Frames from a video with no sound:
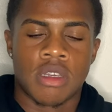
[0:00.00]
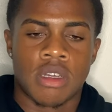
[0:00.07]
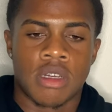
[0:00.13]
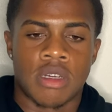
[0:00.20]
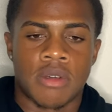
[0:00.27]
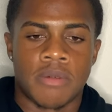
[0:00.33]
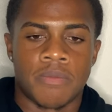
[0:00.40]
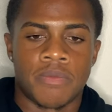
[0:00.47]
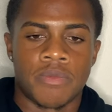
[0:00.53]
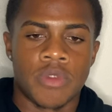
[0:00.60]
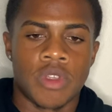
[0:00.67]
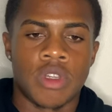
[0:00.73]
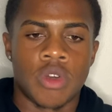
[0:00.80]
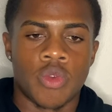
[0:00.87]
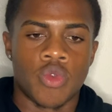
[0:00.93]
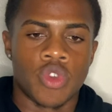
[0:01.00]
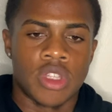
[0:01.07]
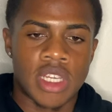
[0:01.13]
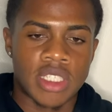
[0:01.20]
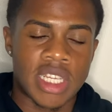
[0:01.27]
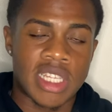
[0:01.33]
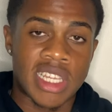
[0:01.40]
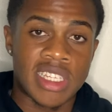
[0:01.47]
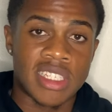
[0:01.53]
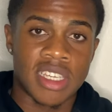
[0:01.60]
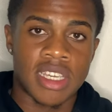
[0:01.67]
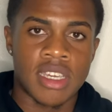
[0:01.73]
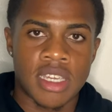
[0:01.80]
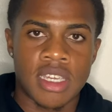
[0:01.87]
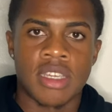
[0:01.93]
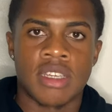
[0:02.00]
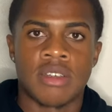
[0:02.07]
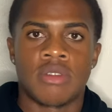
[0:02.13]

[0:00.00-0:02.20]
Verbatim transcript: um, you know, things that they say,